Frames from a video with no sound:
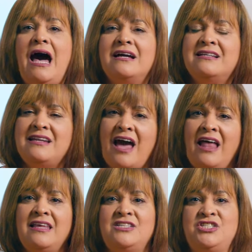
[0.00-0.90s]

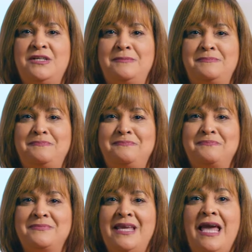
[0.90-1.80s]
Acknowledge Him
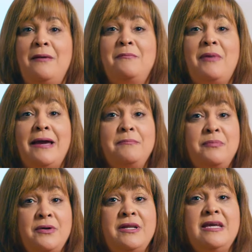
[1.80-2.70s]
by
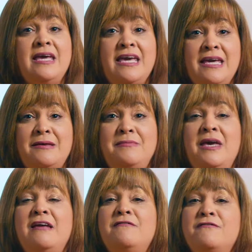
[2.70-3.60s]
putting Him
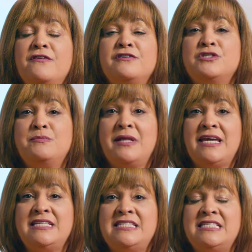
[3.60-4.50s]
in first
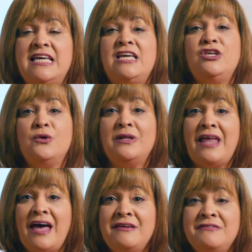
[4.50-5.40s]
place in your
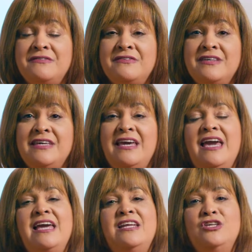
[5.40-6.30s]
life
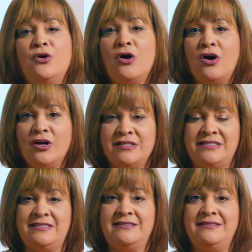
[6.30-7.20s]
and in your
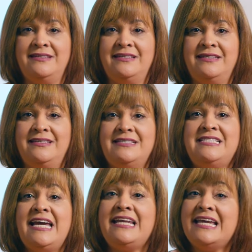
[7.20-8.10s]
heart.
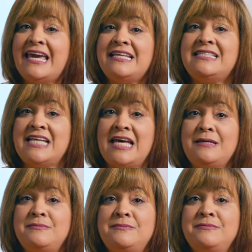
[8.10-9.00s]
Dedicate
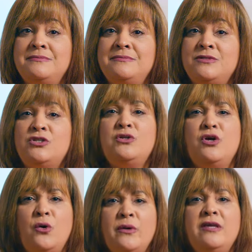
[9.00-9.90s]
time to
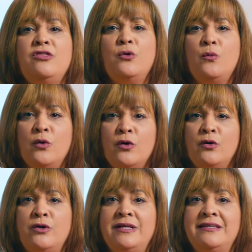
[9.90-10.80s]
knowing the
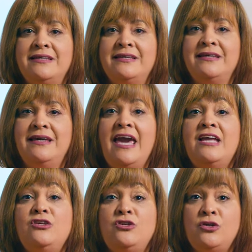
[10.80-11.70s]
Word
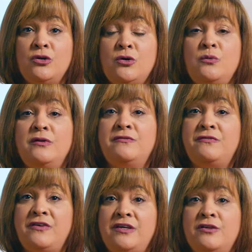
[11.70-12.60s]
and you will
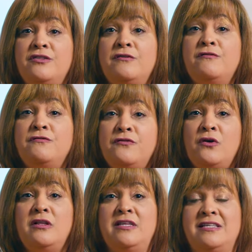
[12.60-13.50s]
feel the
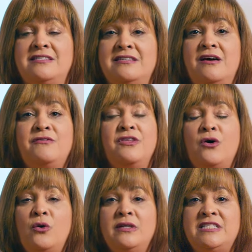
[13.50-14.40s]
fullness of the
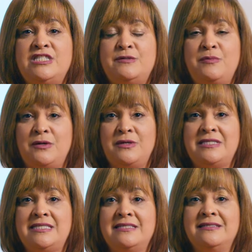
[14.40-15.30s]
Holy
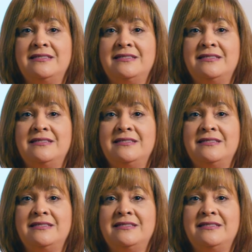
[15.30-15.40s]
Spirit.